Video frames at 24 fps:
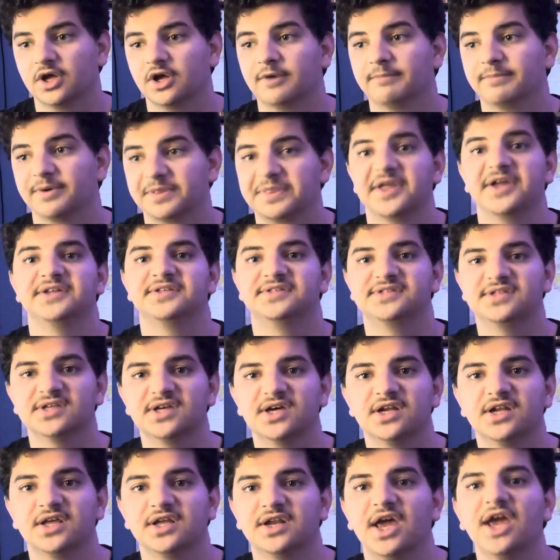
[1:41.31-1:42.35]
But they
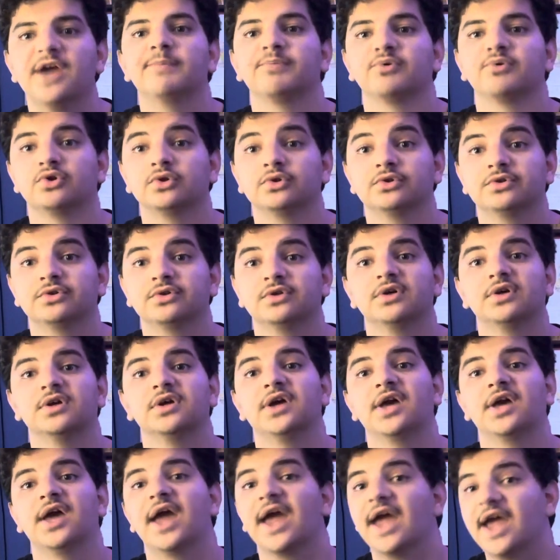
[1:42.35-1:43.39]
did in April
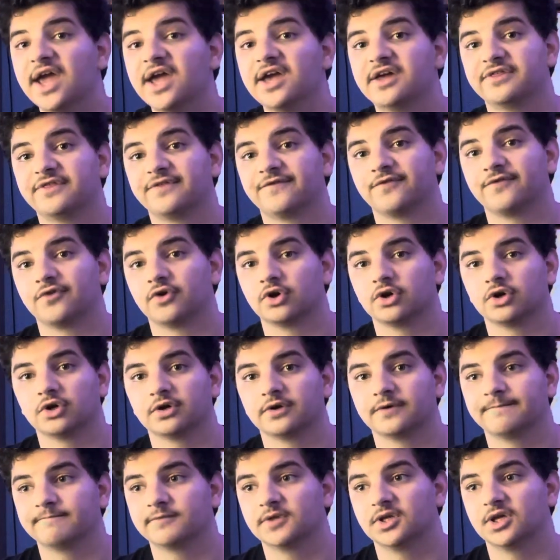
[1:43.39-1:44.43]
8th for